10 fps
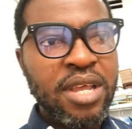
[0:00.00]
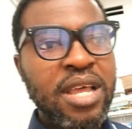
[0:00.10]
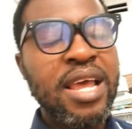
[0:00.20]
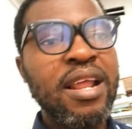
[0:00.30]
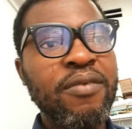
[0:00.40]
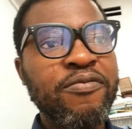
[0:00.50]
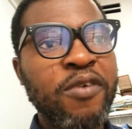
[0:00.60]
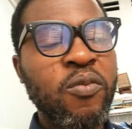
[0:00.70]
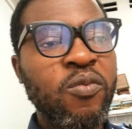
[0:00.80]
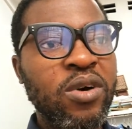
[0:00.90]
And
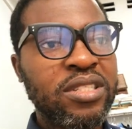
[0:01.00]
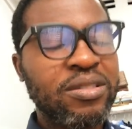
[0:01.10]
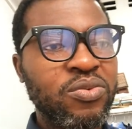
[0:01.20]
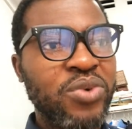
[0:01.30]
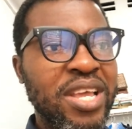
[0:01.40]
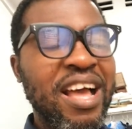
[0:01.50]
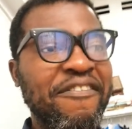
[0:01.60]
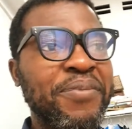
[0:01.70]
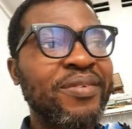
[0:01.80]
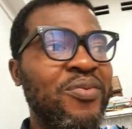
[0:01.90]
from what we
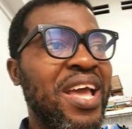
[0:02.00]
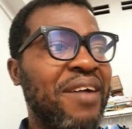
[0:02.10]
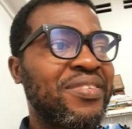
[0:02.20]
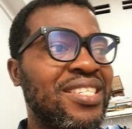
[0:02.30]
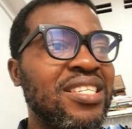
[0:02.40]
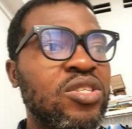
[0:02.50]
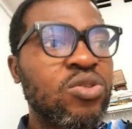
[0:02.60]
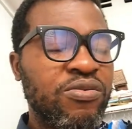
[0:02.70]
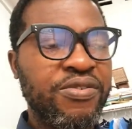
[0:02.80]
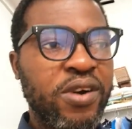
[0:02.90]
have seen
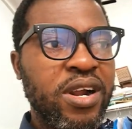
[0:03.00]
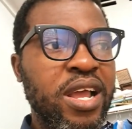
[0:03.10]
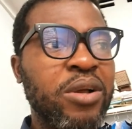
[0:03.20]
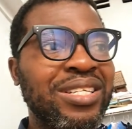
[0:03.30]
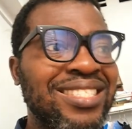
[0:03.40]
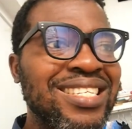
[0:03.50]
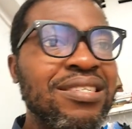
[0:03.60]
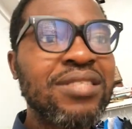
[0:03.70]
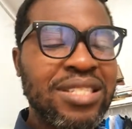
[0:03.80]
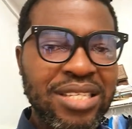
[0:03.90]
so far, and
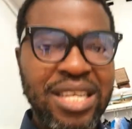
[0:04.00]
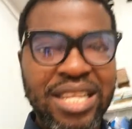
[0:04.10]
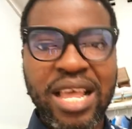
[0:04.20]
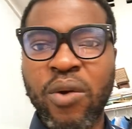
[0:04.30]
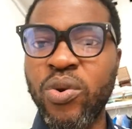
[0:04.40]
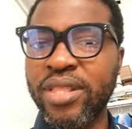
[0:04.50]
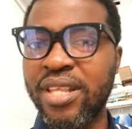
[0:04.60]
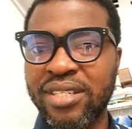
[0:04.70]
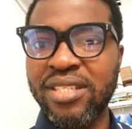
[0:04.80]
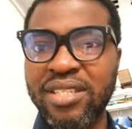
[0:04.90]
still seeing and
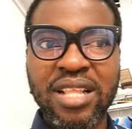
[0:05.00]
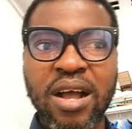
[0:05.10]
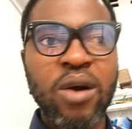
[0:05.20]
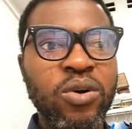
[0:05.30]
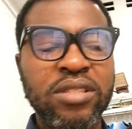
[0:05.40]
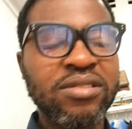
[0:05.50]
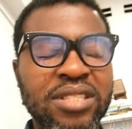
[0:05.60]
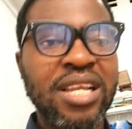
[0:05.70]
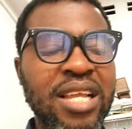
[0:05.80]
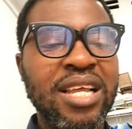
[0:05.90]
witnessing in our world
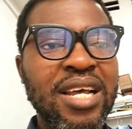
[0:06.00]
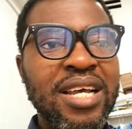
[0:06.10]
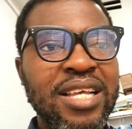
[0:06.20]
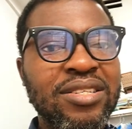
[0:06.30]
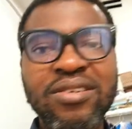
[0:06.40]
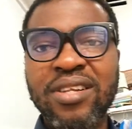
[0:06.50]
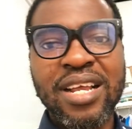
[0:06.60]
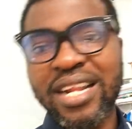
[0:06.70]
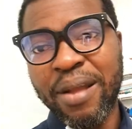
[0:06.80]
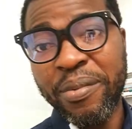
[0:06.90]
today, it's no
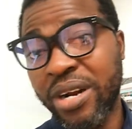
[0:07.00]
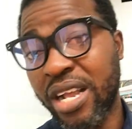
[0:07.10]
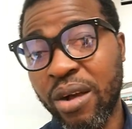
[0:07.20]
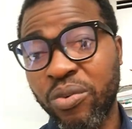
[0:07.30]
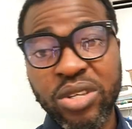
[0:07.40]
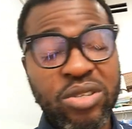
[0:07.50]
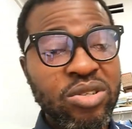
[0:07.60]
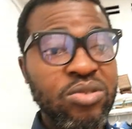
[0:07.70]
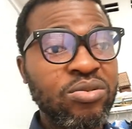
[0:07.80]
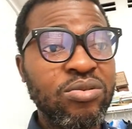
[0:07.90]
longer the America we
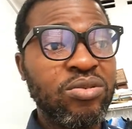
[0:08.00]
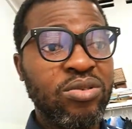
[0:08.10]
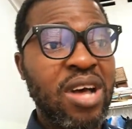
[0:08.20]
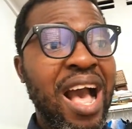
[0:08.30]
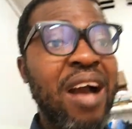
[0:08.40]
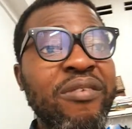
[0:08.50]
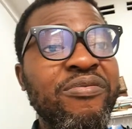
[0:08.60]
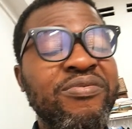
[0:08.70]
used to have